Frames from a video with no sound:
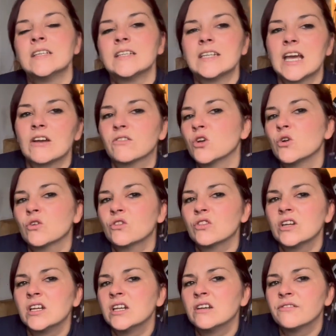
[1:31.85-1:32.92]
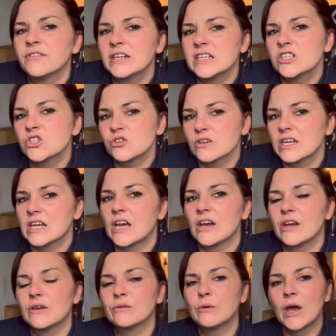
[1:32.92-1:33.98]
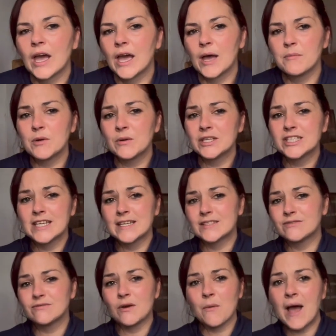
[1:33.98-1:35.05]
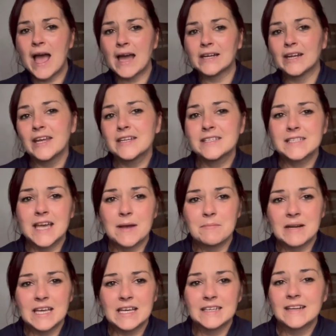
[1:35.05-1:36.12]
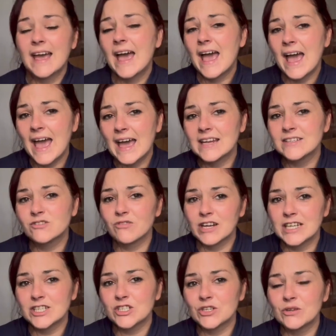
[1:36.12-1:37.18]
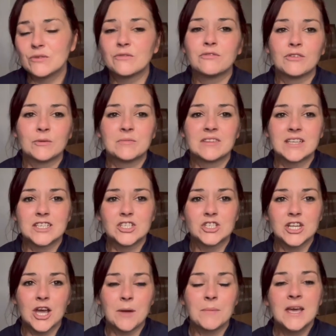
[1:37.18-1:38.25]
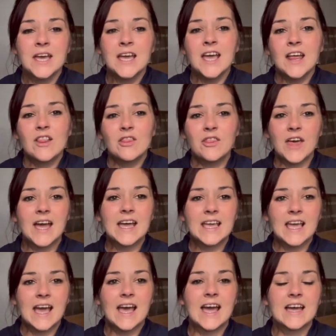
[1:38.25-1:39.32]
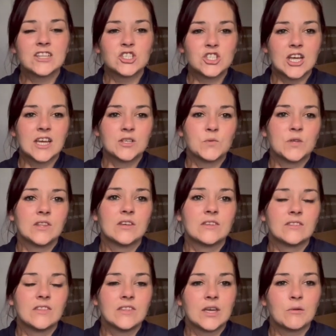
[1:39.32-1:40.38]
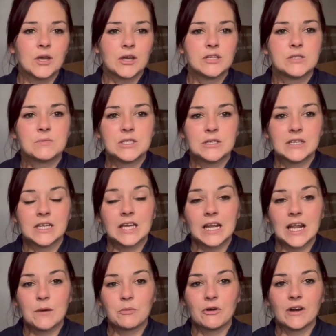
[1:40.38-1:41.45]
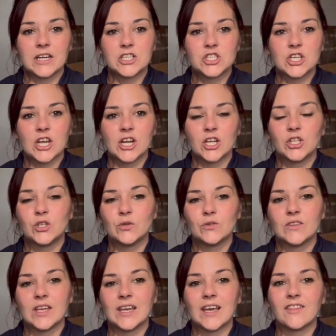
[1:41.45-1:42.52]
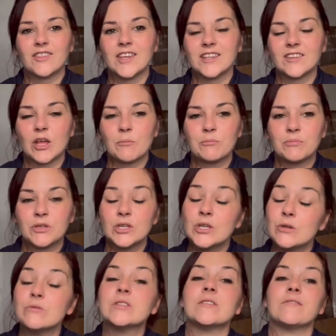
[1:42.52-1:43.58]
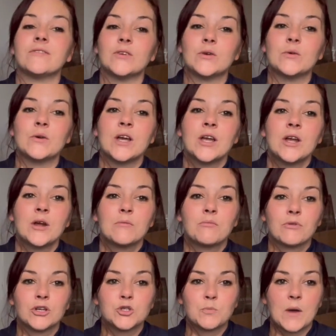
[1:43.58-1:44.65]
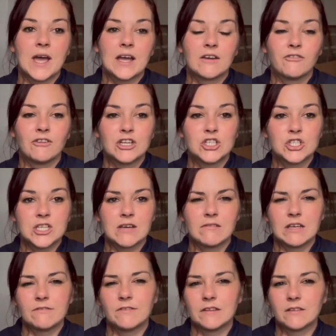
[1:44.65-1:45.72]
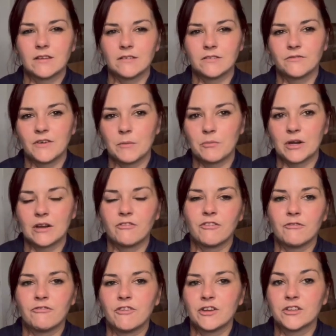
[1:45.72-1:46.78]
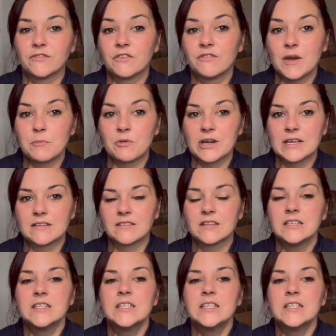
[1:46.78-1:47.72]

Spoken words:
Now, of course, the lovely trio, which is Rowan, Tamlin and Rachel from Stitched Up, they had shared with us that they were going to be doing a collaboration using this beautiful brushback French terry viscose fabric from First for Fabrics.